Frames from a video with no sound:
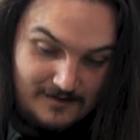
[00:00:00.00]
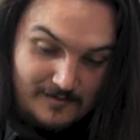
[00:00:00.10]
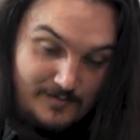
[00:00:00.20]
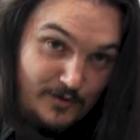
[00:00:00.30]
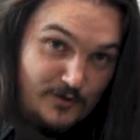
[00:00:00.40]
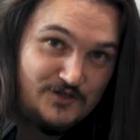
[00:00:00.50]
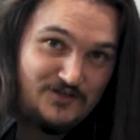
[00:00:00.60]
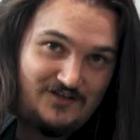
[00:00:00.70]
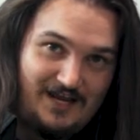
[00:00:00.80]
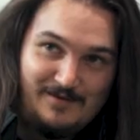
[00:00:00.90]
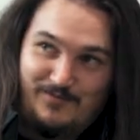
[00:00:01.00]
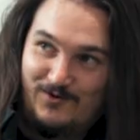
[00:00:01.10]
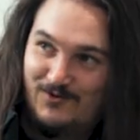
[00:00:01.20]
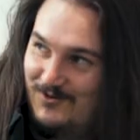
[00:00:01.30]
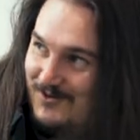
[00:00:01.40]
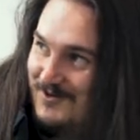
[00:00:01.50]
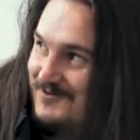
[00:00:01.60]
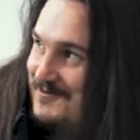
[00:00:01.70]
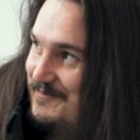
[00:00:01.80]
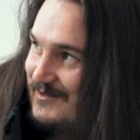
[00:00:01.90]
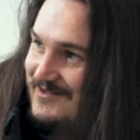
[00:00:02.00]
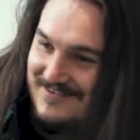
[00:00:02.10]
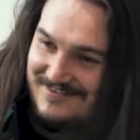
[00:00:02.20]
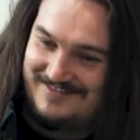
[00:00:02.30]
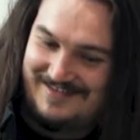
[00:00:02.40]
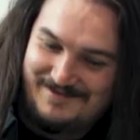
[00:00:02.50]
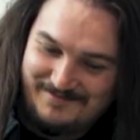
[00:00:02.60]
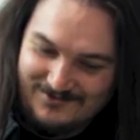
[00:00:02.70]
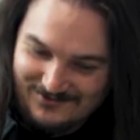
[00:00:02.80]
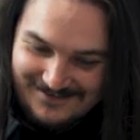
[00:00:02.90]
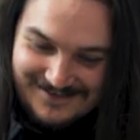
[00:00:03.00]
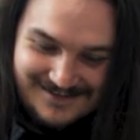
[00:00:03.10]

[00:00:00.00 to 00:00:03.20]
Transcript: Blue Disable. Blue Disable.